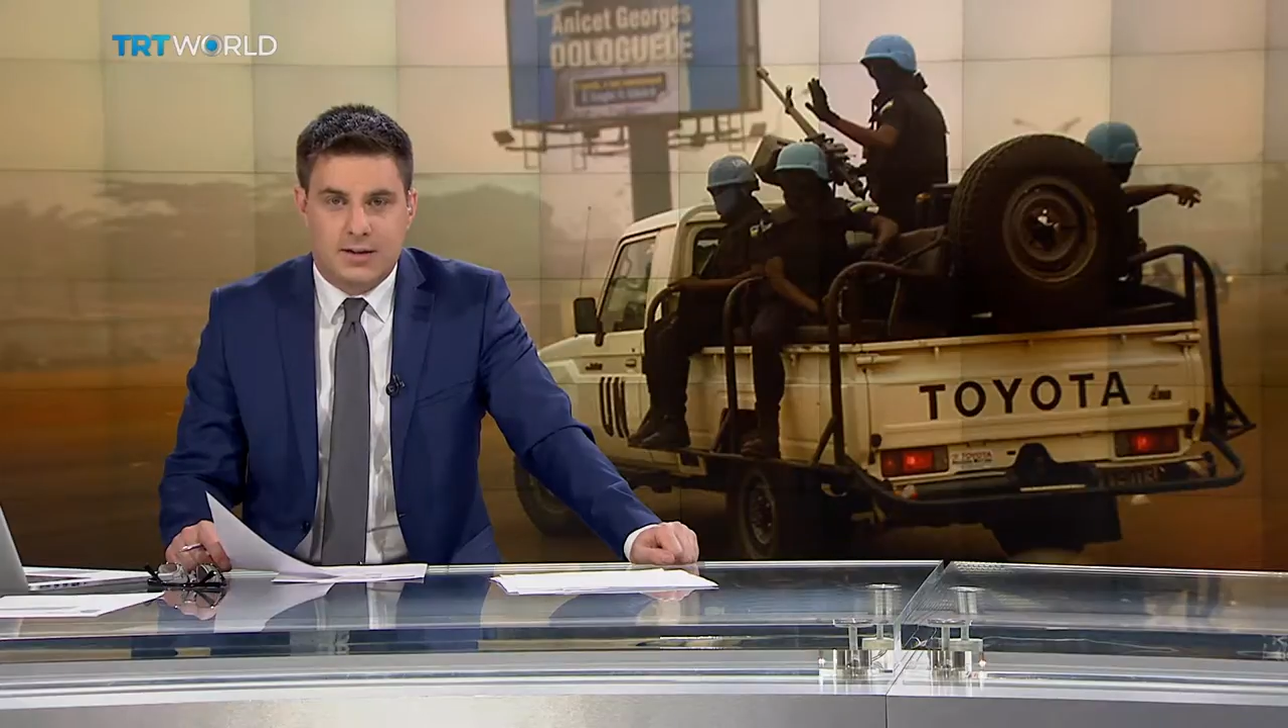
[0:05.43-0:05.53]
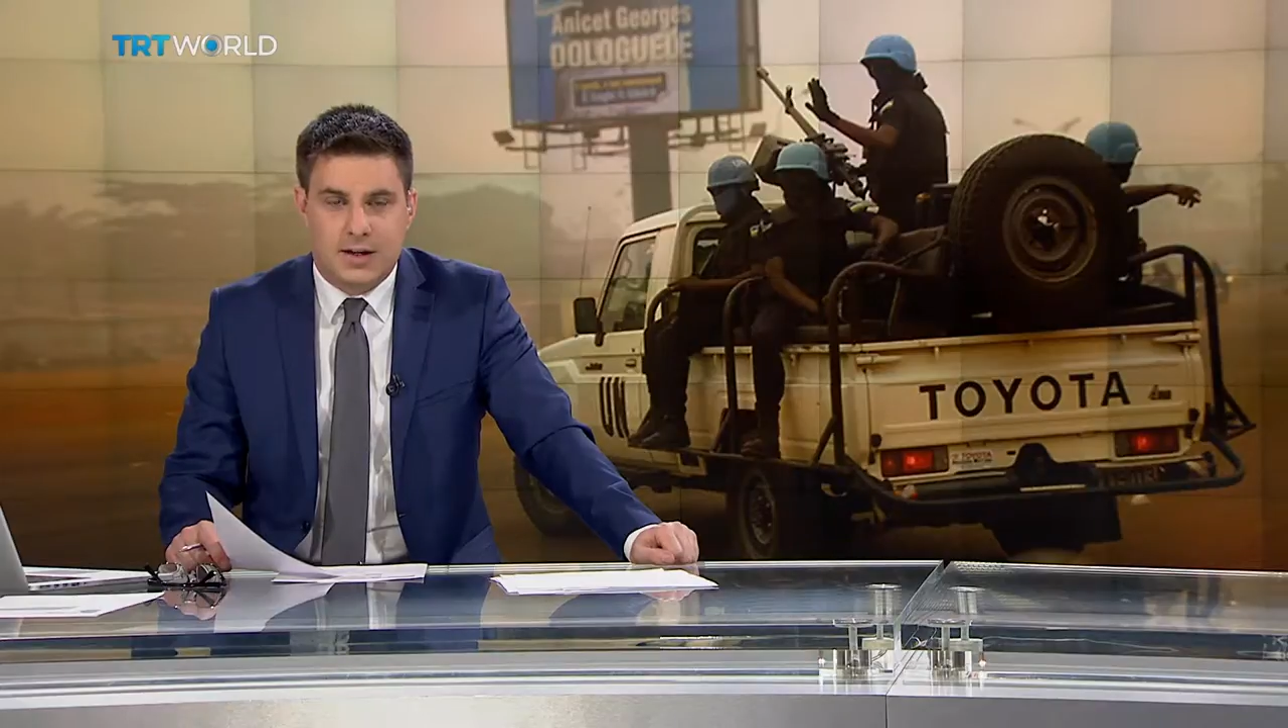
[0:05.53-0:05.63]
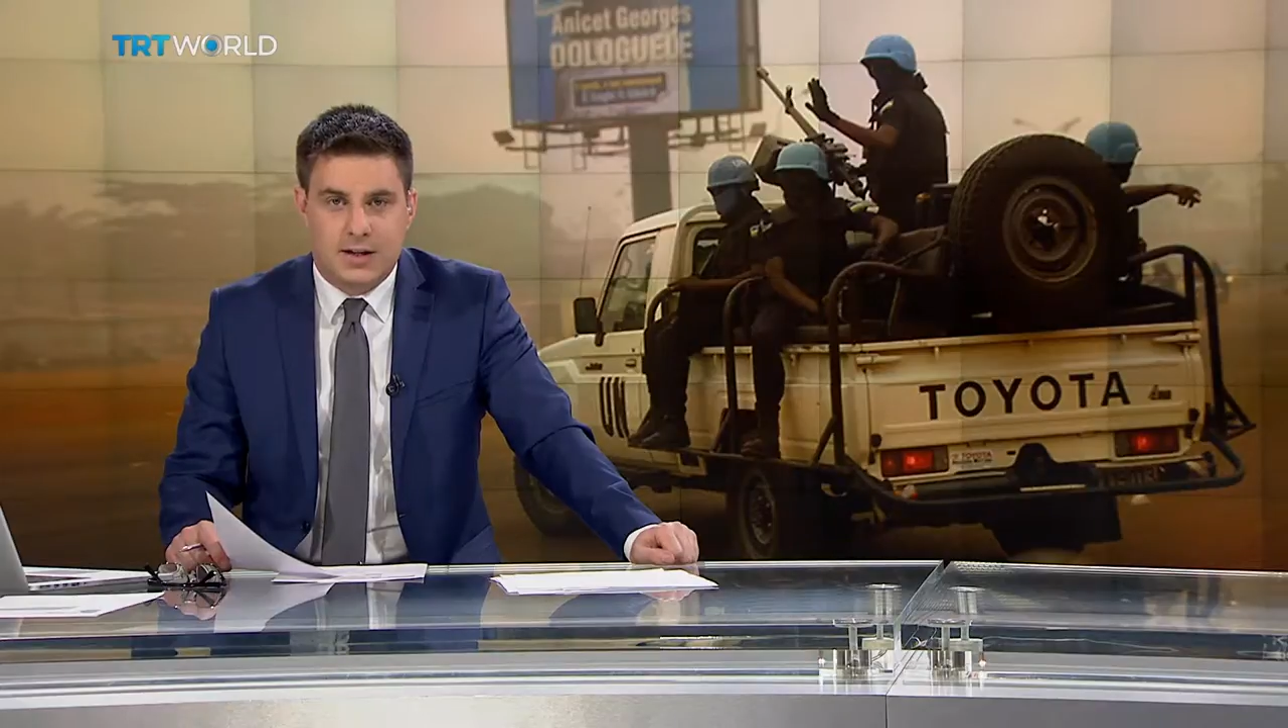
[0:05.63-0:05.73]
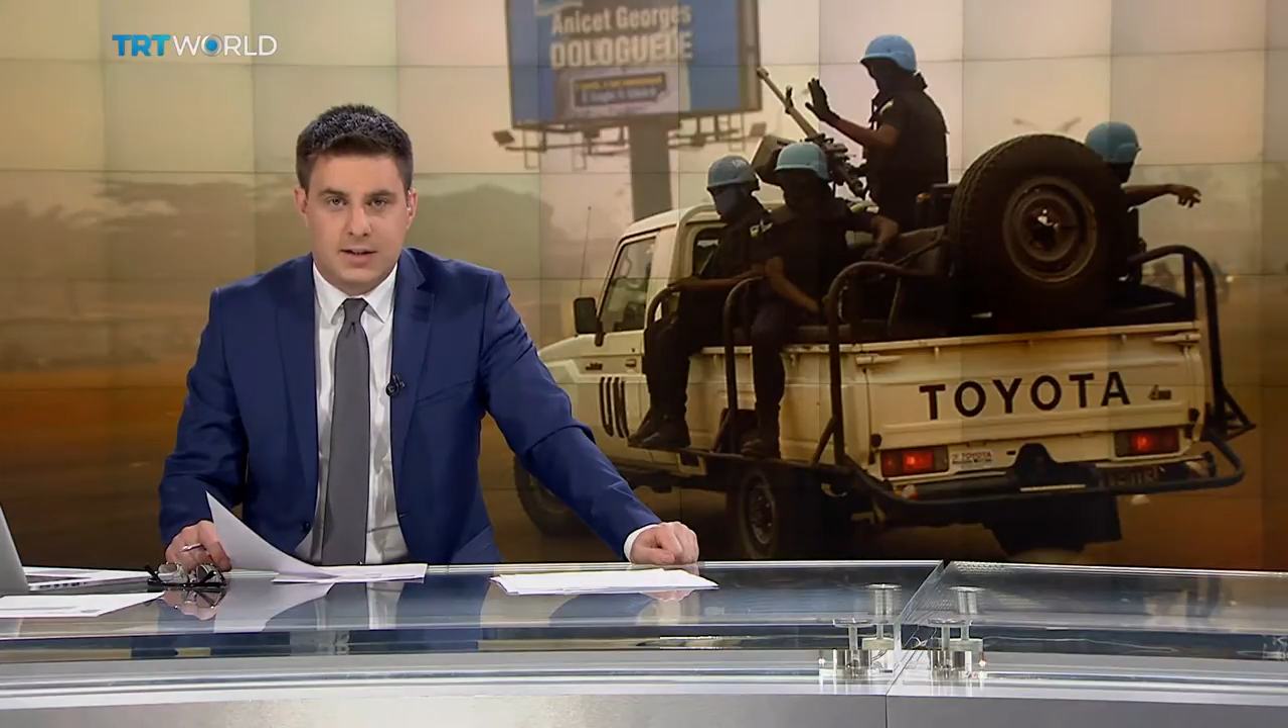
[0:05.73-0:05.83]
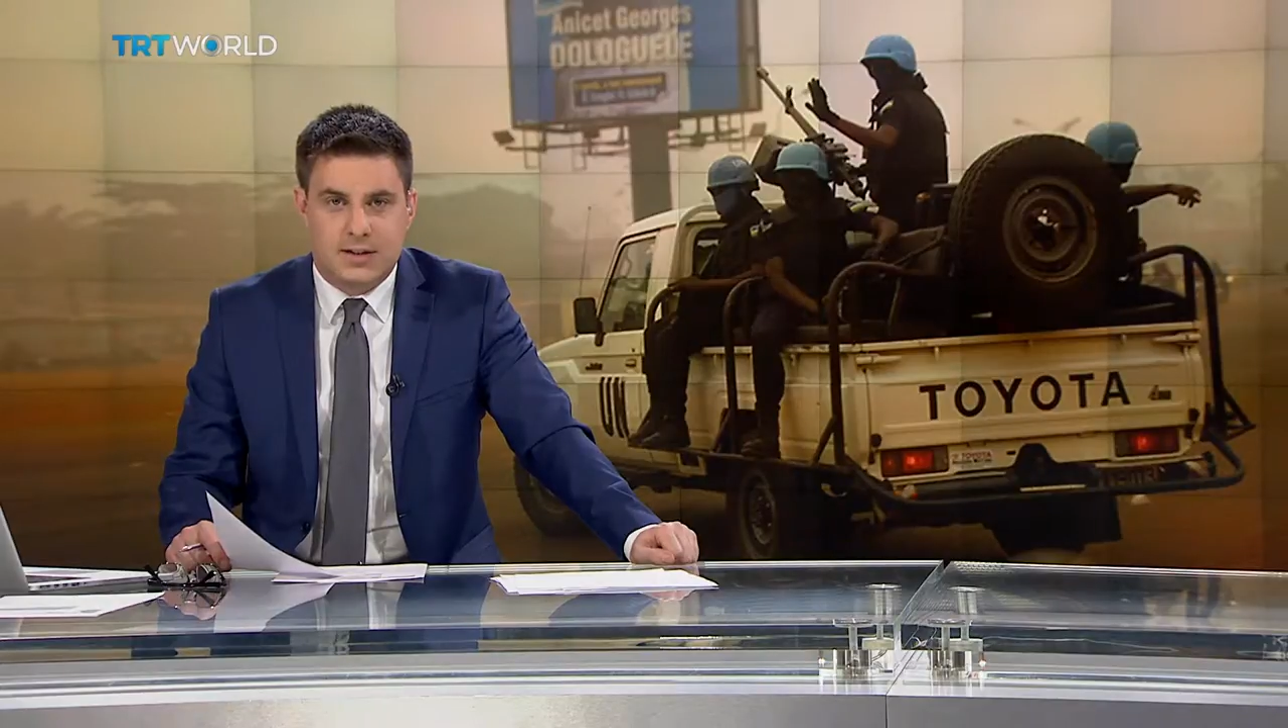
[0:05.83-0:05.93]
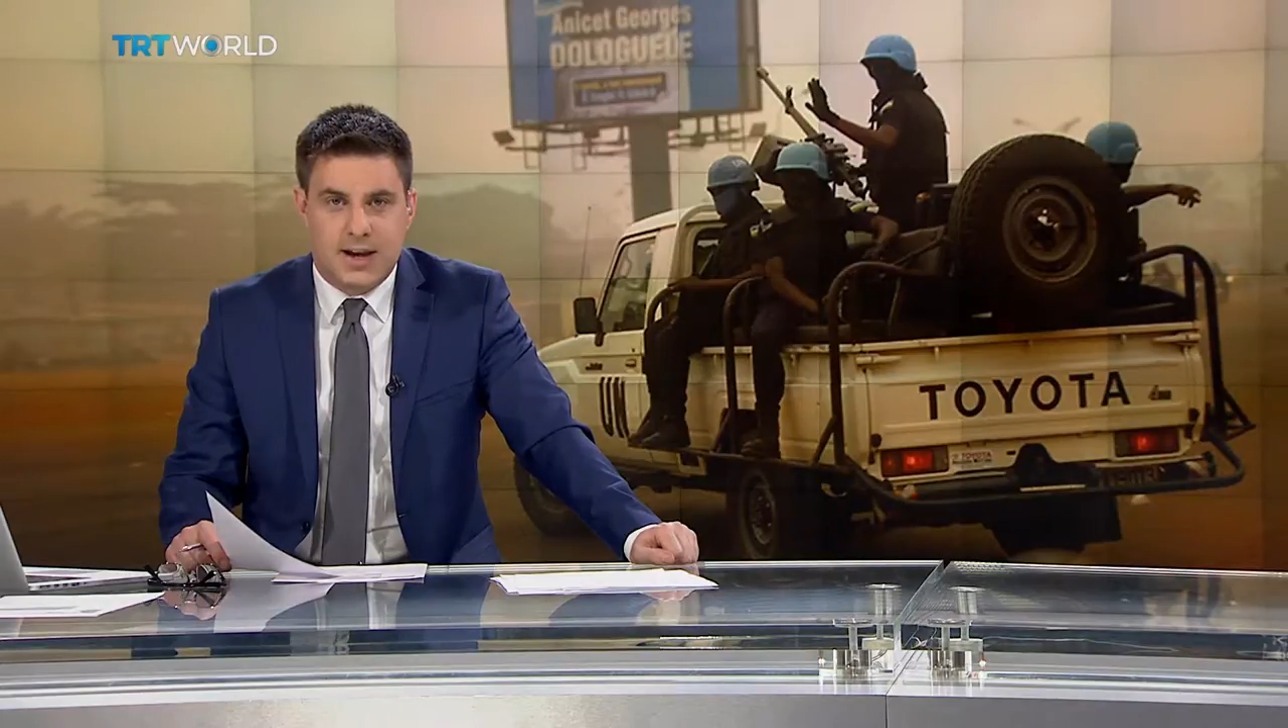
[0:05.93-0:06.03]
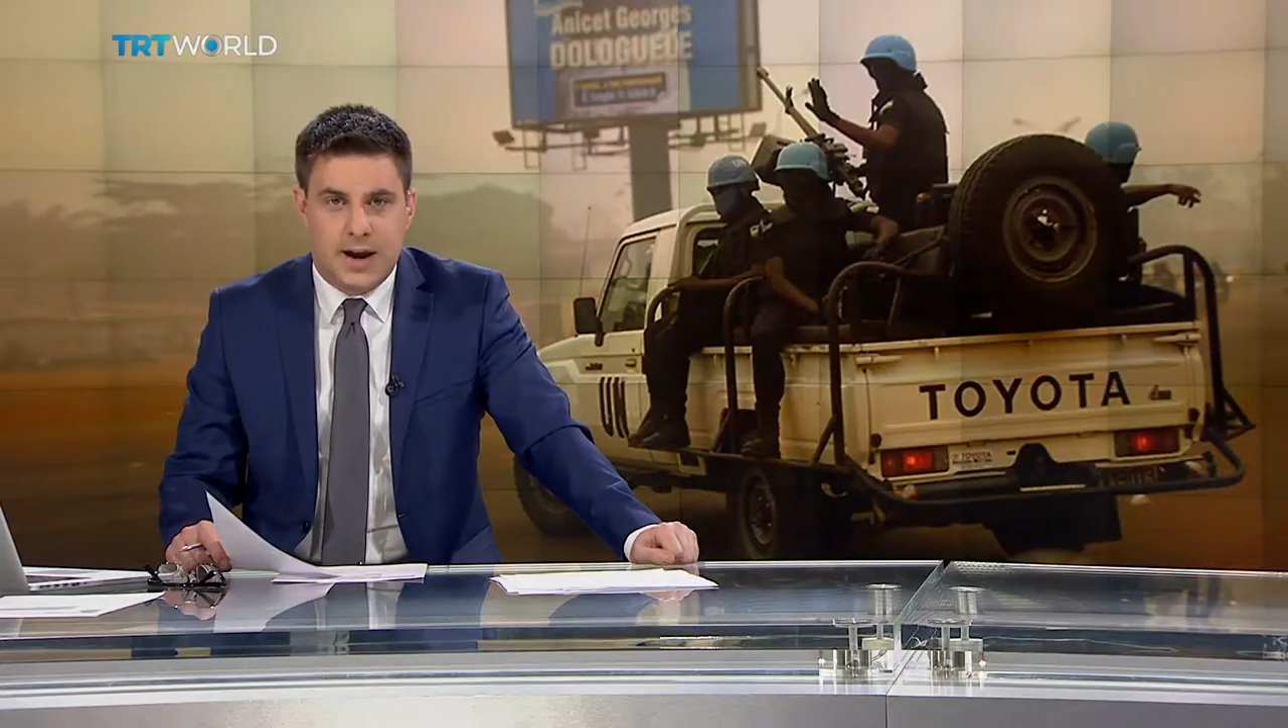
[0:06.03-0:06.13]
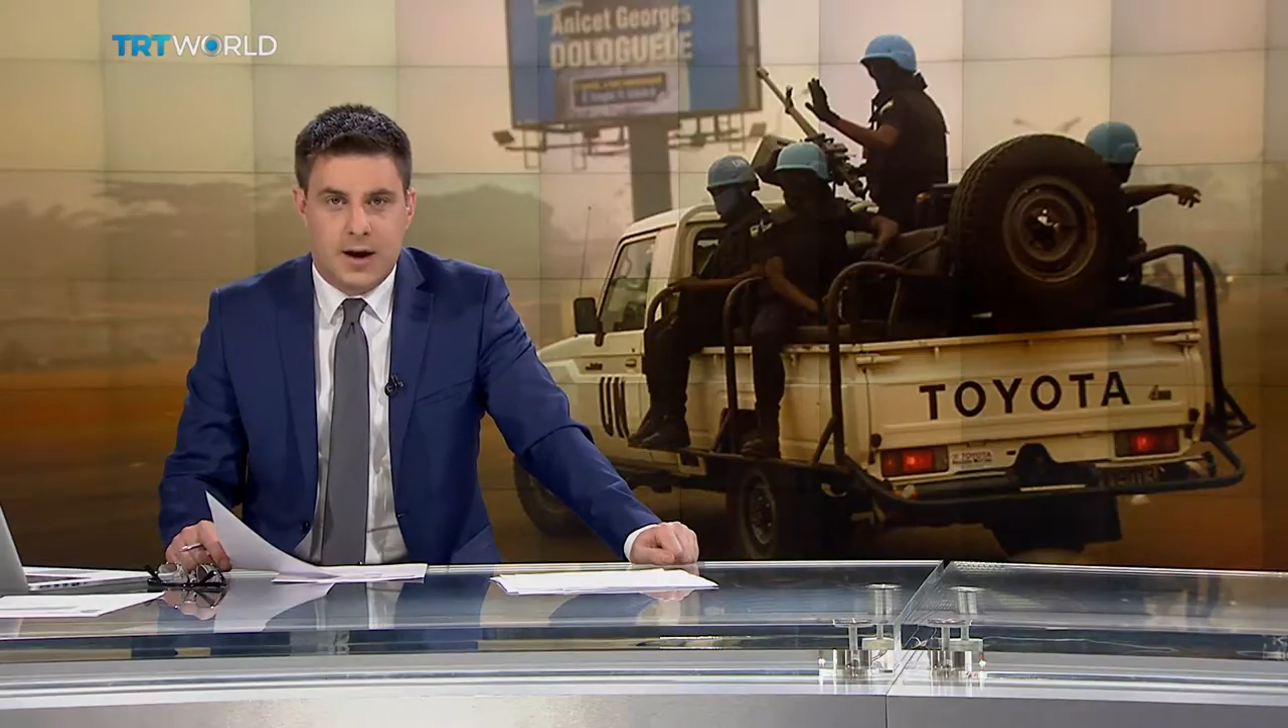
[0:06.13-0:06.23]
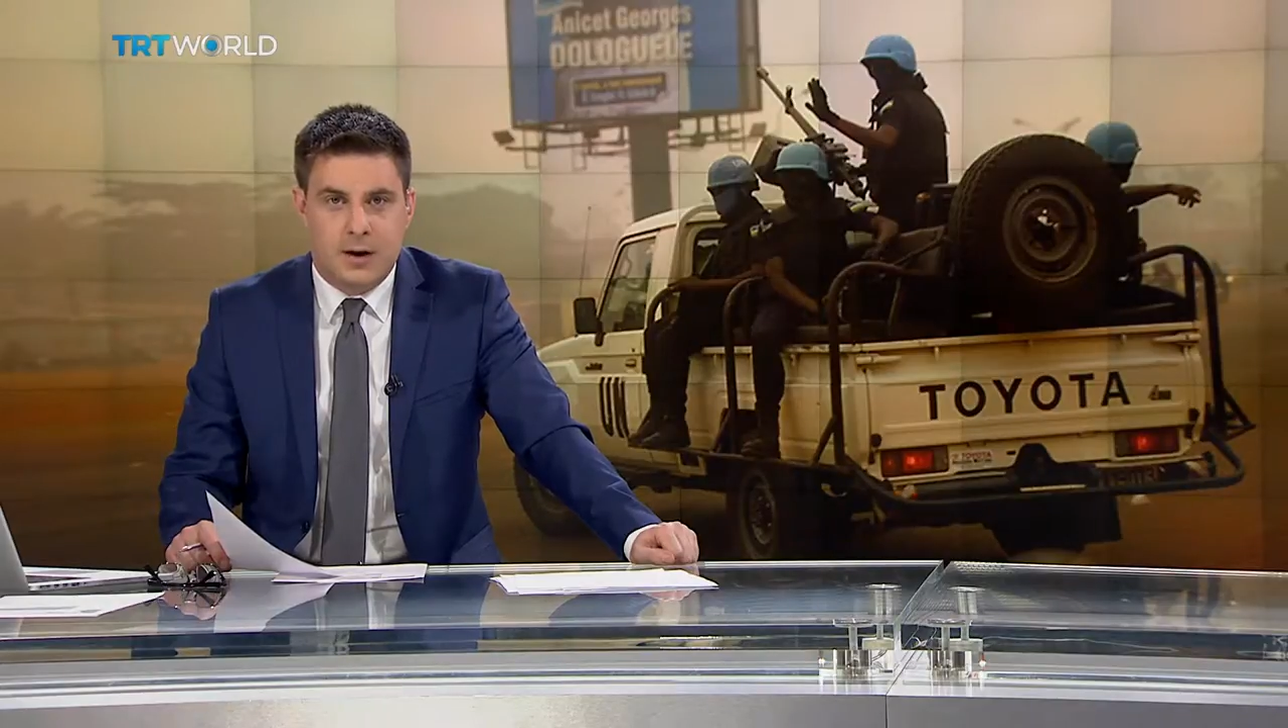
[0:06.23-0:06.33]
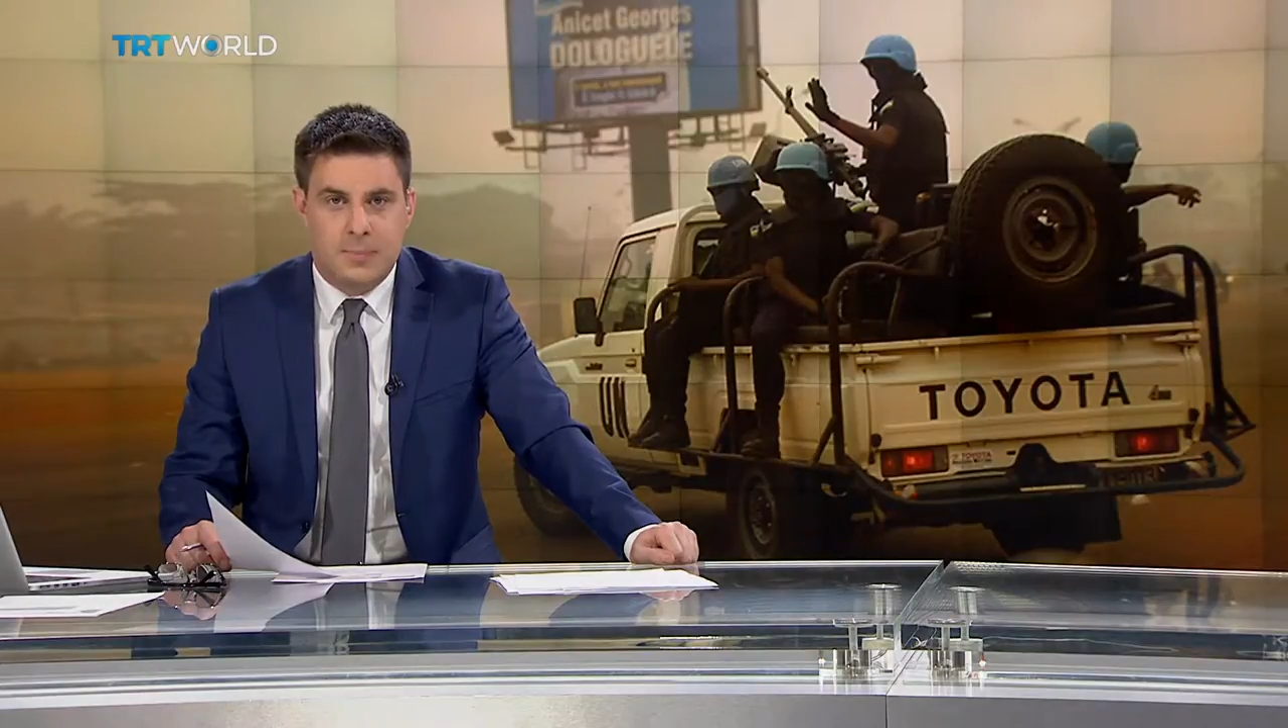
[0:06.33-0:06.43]
in
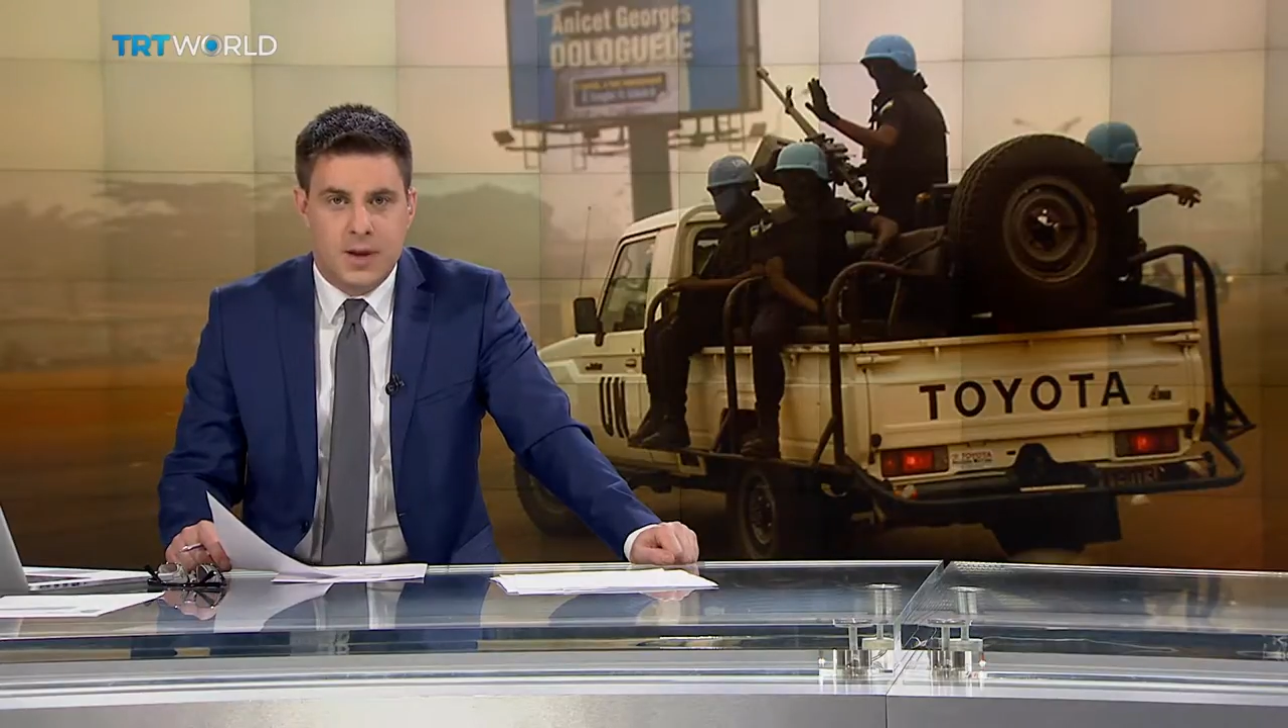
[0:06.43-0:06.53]
CAR.